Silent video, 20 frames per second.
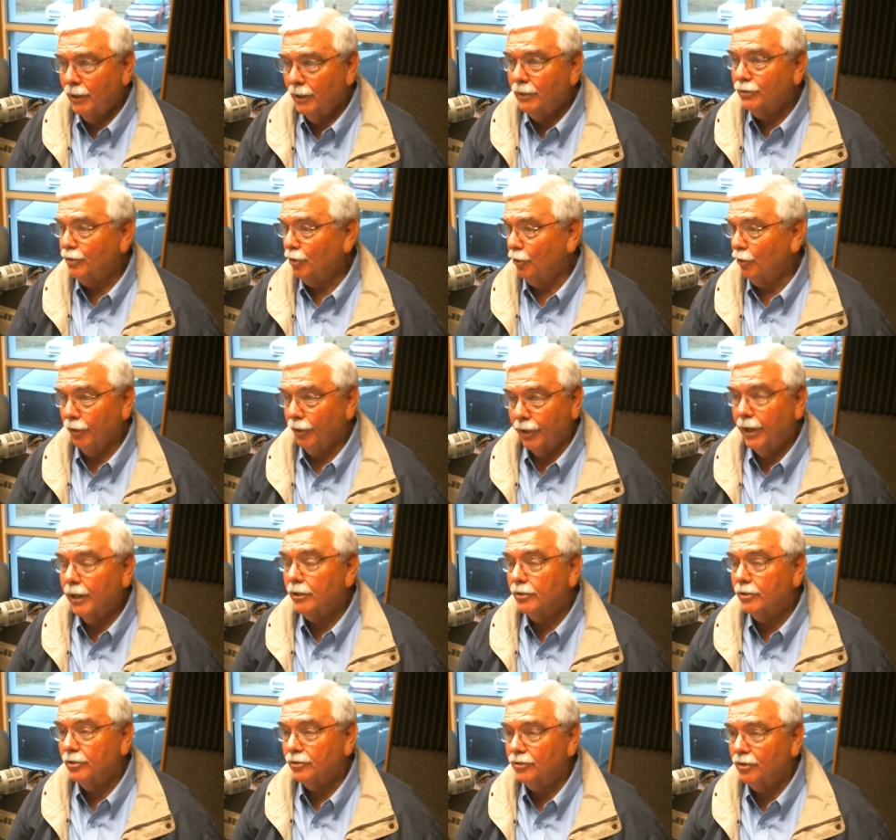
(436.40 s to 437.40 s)
So you
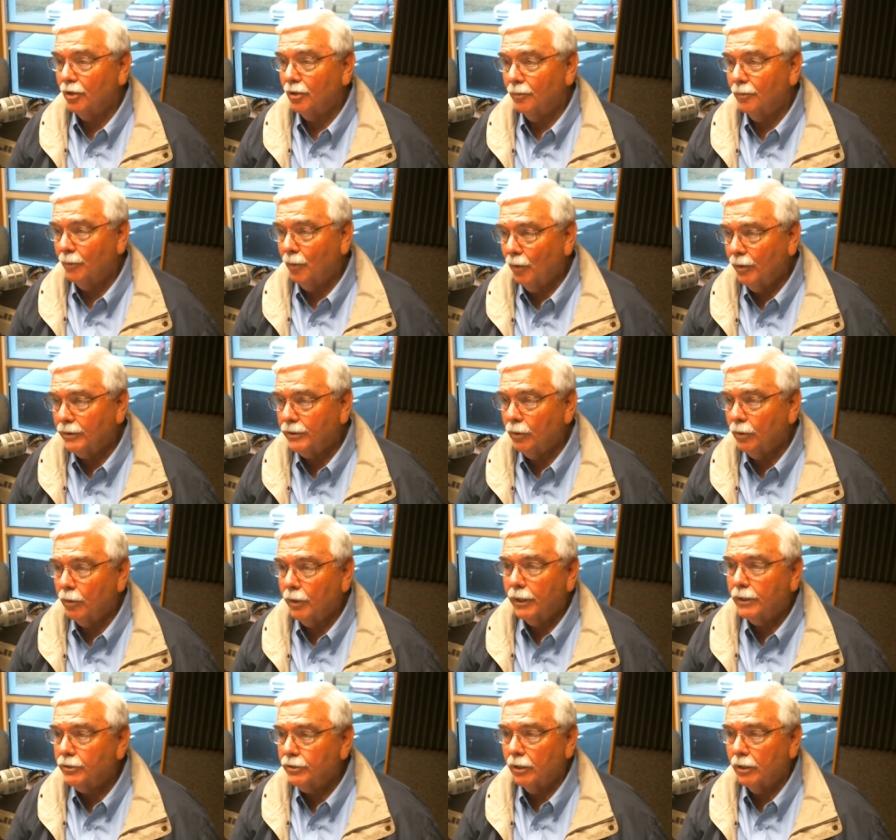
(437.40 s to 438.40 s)
get to a certain point and say,
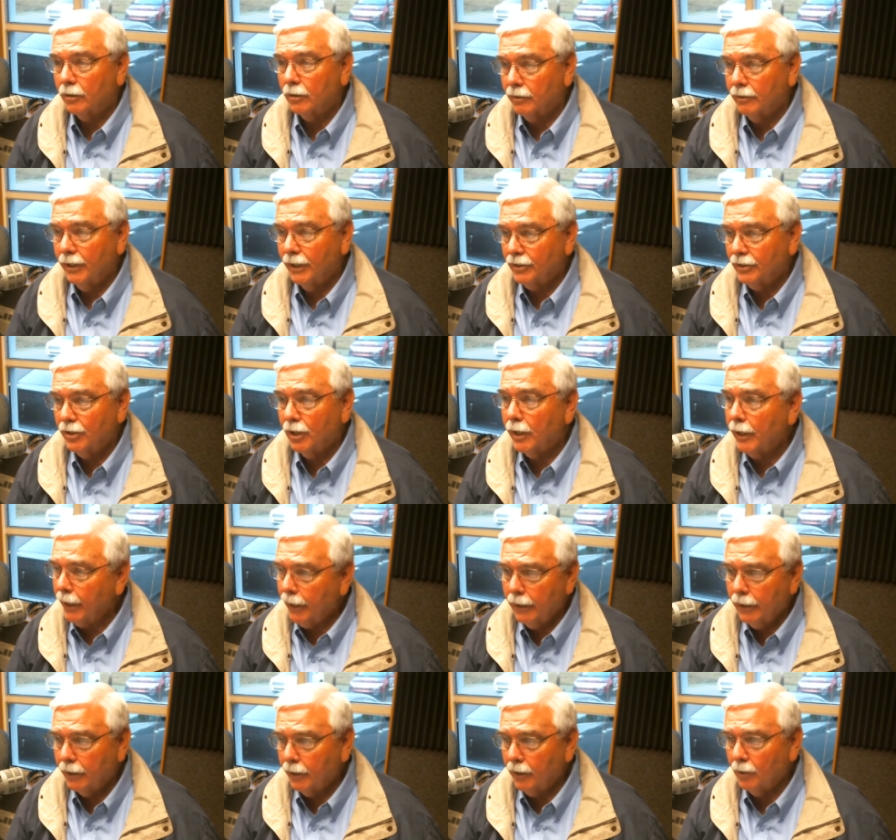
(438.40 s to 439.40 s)
well, that's not
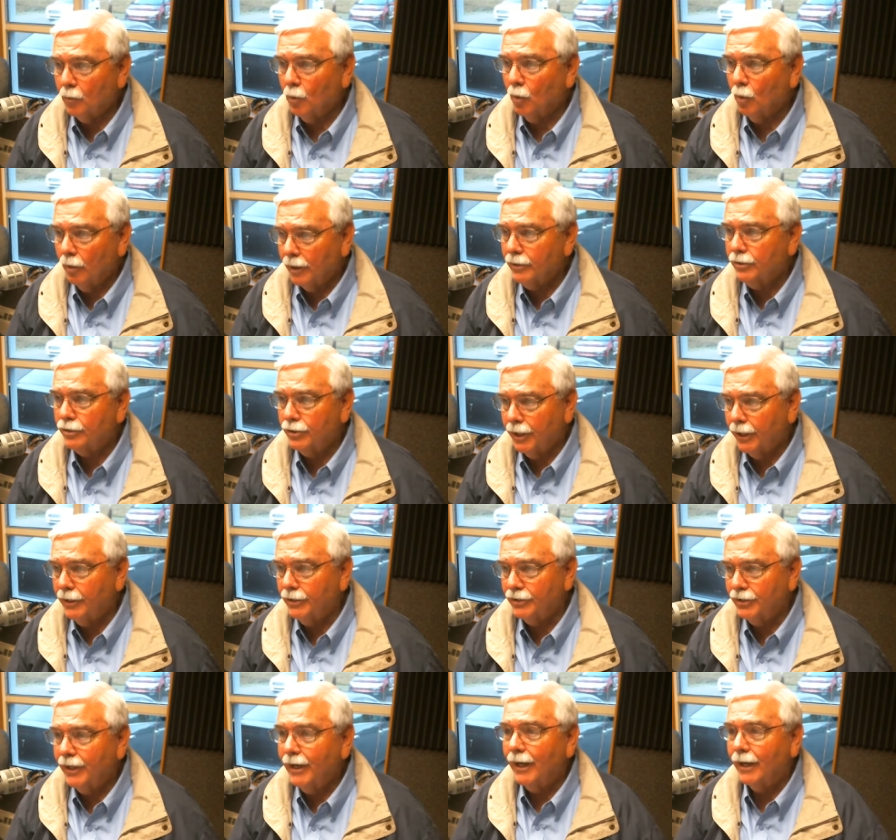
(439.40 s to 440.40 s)
in anymore. Let's
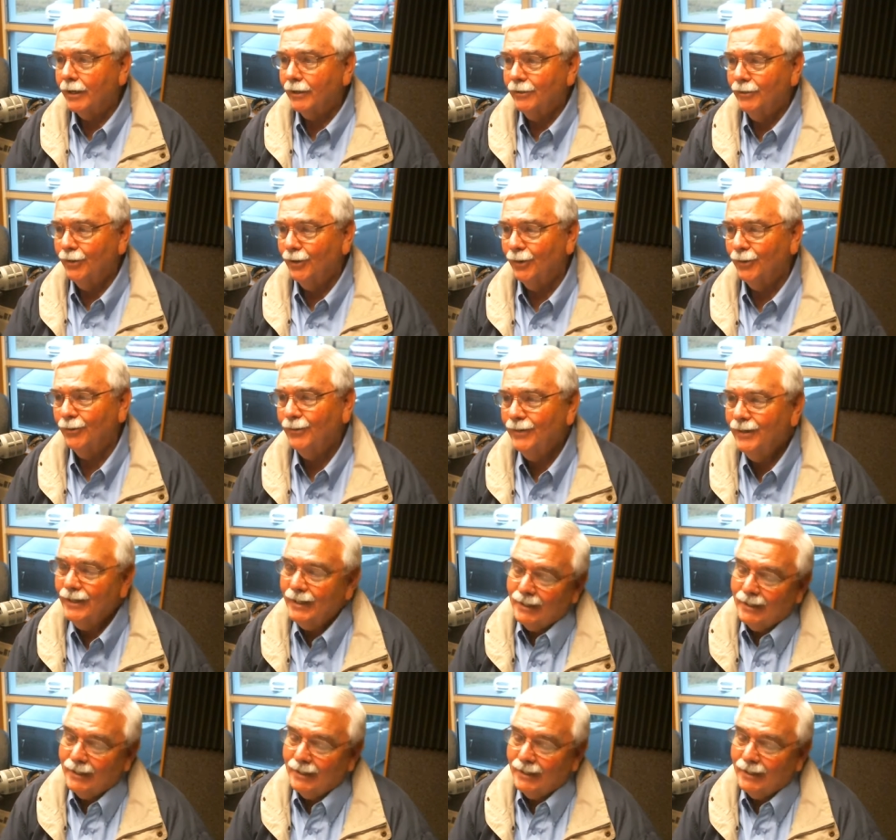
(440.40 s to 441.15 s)
change that, you know.